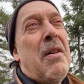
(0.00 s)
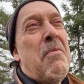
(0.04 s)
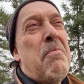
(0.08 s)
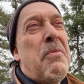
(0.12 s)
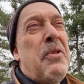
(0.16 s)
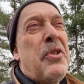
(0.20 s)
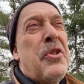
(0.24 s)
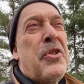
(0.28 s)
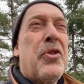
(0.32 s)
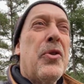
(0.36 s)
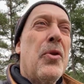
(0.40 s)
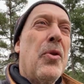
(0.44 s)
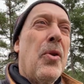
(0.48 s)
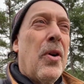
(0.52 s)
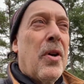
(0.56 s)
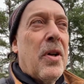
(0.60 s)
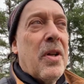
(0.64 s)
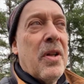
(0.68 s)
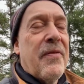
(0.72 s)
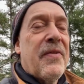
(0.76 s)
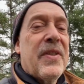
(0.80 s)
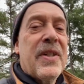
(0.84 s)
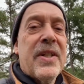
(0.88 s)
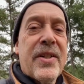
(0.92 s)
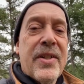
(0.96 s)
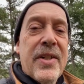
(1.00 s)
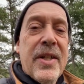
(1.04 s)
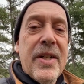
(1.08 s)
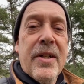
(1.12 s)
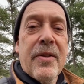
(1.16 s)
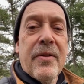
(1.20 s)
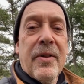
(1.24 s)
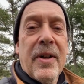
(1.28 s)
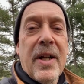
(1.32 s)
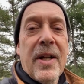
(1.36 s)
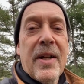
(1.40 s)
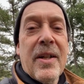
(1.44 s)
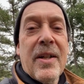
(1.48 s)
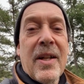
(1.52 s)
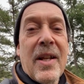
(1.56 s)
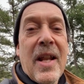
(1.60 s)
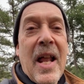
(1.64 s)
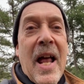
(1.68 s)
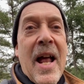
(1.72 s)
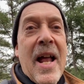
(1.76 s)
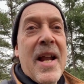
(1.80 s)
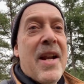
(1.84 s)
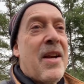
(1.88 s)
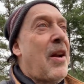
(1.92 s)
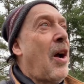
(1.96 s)
sort of in secret,
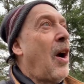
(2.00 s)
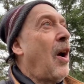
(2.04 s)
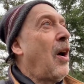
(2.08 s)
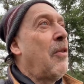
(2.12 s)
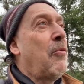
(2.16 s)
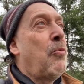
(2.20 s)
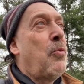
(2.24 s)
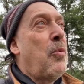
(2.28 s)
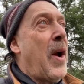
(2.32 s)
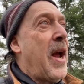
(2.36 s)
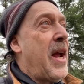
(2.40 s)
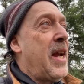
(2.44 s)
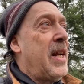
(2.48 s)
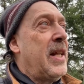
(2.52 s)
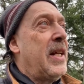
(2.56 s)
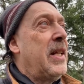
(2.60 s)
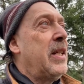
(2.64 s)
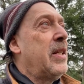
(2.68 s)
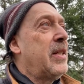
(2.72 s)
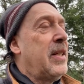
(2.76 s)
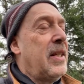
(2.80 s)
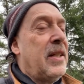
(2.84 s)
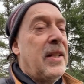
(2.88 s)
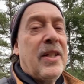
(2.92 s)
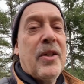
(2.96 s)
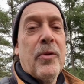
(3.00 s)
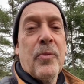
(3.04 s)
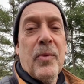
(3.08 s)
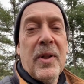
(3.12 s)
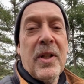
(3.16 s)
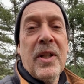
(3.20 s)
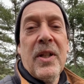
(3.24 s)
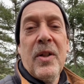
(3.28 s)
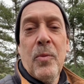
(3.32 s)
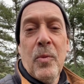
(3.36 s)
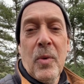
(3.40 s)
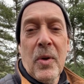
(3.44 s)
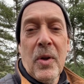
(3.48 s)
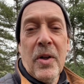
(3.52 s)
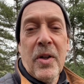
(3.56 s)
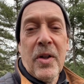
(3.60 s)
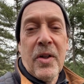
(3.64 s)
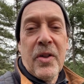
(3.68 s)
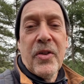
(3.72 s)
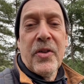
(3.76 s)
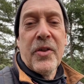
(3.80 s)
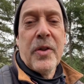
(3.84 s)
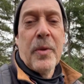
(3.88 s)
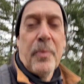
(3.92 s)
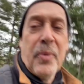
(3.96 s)
that are waiting till it really
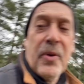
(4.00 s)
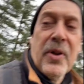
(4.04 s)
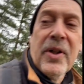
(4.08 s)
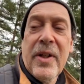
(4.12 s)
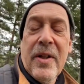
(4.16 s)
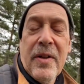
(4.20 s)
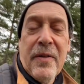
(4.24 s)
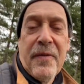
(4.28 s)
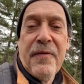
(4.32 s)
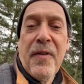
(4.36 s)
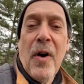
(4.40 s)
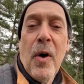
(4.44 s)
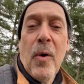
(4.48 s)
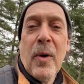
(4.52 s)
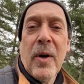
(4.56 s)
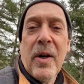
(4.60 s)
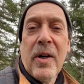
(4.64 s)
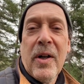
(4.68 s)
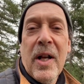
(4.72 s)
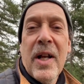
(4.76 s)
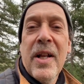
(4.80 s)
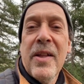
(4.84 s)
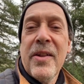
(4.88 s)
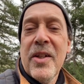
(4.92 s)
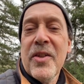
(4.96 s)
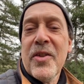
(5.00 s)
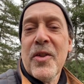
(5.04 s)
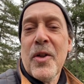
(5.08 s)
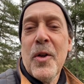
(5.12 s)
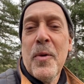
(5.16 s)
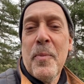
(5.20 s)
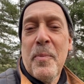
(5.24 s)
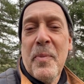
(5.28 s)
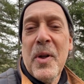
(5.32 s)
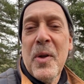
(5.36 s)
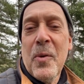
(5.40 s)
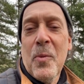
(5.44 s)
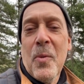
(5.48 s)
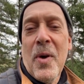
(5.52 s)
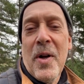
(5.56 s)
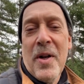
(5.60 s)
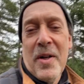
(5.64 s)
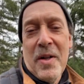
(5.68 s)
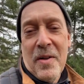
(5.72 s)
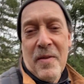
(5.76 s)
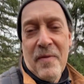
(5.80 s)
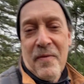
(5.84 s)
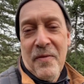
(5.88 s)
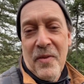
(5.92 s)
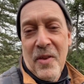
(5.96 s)
works to bring it forward. And this could be
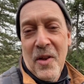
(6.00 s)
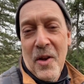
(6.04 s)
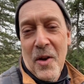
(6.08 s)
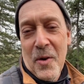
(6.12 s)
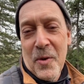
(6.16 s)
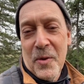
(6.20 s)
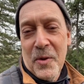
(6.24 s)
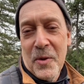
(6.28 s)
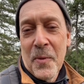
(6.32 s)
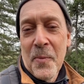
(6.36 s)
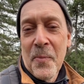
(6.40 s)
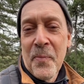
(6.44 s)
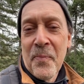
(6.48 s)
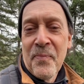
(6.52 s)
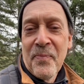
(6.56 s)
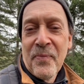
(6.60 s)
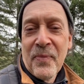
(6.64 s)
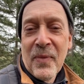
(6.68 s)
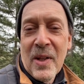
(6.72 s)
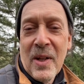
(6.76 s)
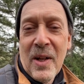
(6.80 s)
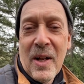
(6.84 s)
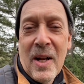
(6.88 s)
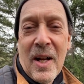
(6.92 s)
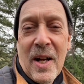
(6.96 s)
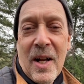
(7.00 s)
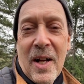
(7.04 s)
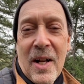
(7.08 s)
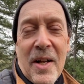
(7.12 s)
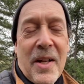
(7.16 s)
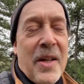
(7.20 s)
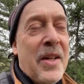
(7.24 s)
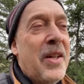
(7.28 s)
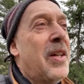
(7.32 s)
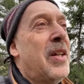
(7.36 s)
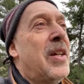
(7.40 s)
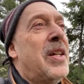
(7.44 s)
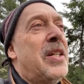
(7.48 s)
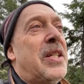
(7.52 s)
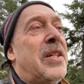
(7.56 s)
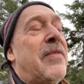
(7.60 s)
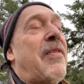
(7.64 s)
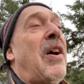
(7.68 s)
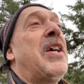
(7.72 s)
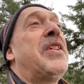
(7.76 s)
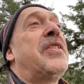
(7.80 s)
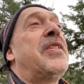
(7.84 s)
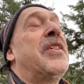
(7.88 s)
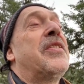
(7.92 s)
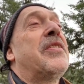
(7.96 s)
one of those
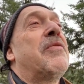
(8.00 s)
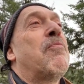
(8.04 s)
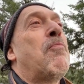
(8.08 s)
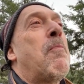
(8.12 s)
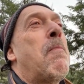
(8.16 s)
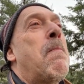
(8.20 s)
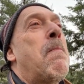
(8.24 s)
devices.